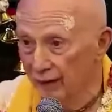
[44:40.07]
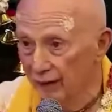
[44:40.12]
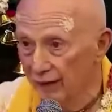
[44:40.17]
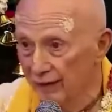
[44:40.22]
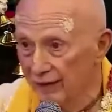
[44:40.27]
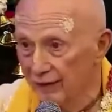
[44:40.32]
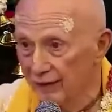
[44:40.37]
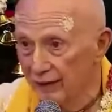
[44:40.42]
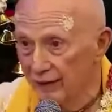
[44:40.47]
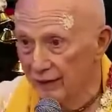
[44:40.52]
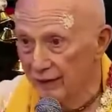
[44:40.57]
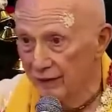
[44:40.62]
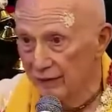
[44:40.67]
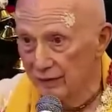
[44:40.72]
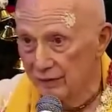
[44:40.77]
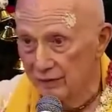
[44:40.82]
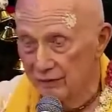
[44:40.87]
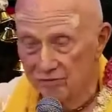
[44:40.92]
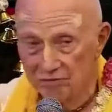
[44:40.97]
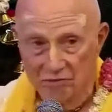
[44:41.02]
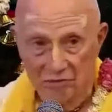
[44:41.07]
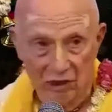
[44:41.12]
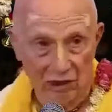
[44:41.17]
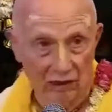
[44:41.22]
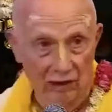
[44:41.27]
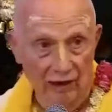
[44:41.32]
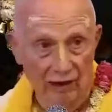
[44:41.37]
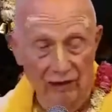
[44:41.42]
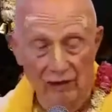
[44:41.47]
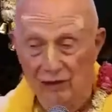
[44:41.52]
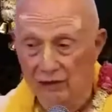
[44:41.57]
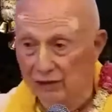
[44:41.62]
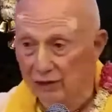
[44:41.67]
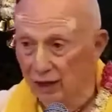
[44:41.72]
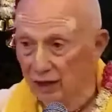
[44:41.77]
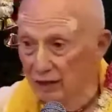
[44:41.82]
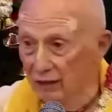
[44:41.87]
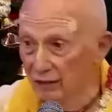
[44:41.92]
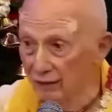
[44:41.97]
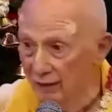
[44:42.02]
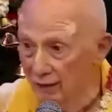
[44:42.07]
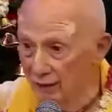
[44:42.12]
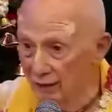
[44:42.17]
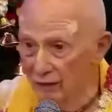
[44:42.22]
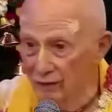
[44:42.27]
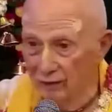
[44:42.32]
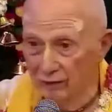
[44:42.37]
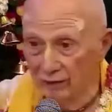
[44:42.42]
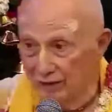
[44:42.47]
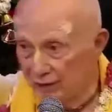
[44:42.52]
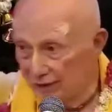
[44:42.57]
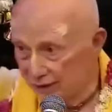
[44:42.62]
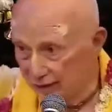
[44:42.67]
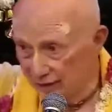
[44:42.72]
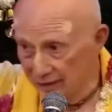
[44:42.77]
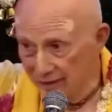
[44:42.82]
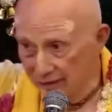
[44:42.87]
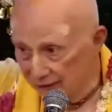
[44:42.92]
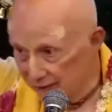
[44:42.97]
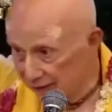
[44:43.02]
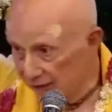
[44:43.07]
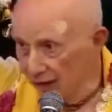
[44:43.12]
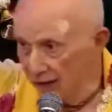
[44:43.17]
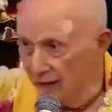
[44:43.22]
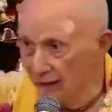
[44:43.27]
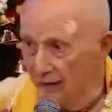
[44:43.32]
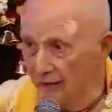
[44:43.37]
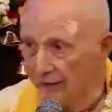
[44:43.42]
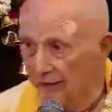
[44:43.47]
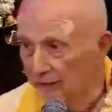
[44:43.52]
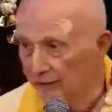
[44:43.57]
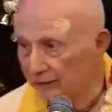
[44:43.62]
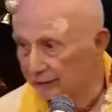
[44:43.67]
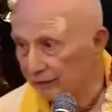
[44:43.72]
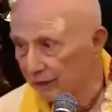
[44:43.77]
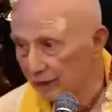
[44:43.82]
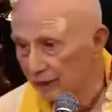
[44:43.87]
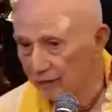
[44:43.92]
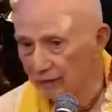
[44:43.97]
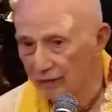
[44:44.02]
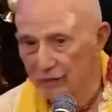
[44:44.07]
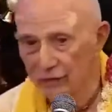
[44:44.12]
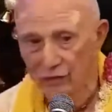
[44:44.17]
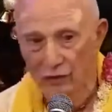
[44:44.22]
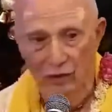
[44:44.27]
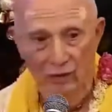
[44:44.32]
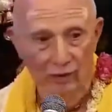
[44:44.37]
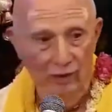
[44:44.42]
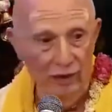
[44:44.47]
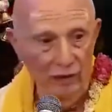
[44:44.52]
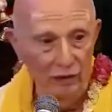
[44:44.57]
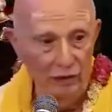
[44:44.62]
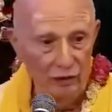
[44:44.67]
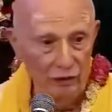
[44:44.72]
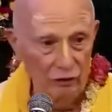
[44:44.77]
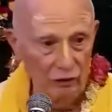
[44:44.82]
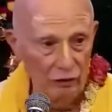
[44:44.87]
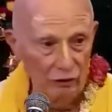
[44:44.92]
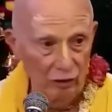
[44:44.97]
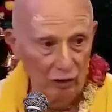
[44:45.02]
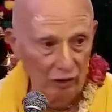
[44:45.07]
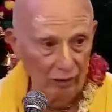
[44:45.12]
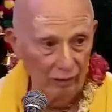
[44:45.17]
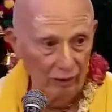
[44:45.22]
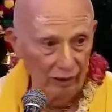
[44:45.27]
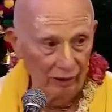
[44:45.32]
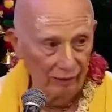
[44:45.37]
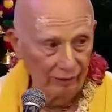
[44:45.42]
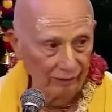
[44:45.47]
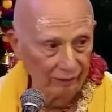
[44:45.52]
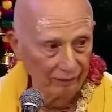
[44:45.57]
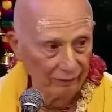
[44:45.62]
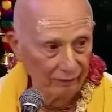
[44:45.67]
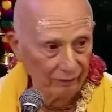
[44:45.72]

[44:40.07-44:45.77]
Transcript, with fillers: is, ex you know, accelerated to its extent of so much enjoyment.